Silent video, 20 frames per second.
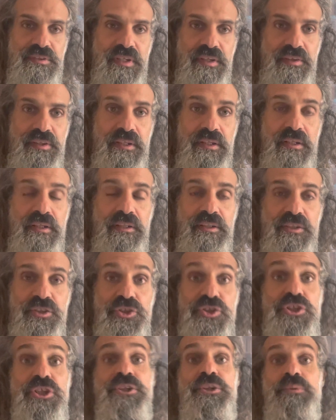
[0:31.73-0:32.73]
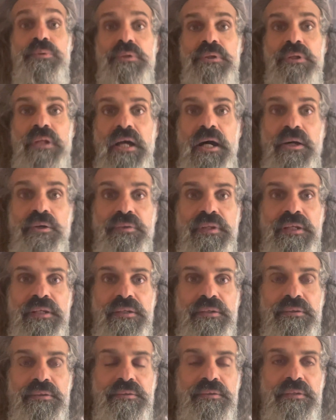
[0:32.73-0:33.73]
I think, in general out
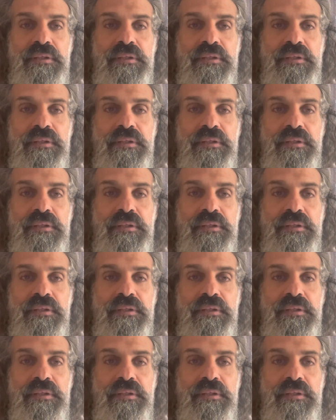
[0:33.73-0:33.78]
there.